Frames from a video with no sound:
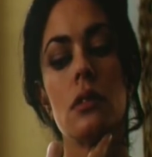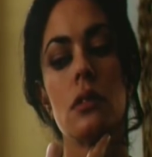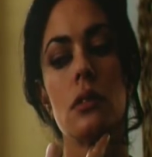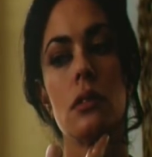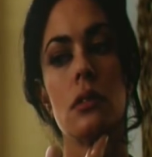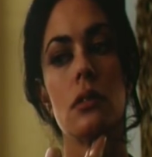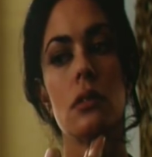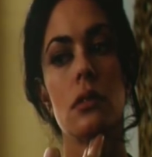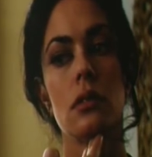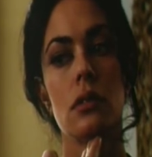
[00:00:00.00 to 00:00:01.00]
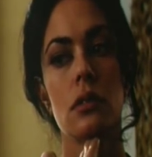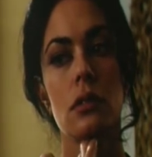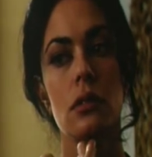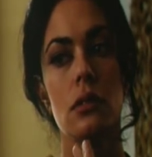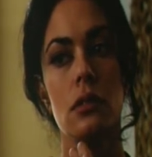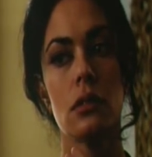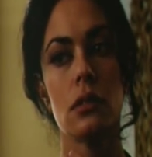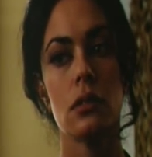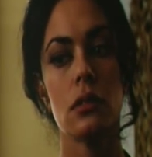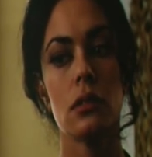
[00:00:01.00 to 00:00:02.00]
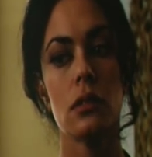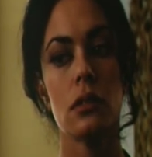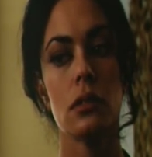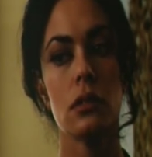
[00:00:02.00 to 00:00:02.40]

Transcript: (silence)